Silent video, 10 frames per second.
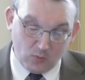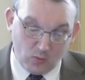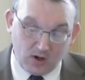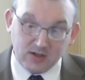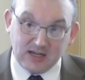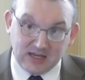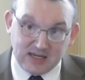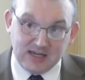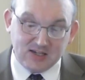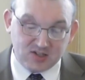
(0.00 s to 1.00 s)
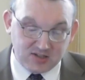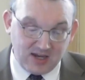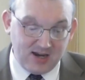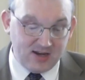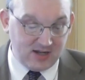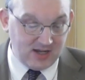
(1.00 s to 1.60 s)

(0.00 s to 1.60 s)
what he said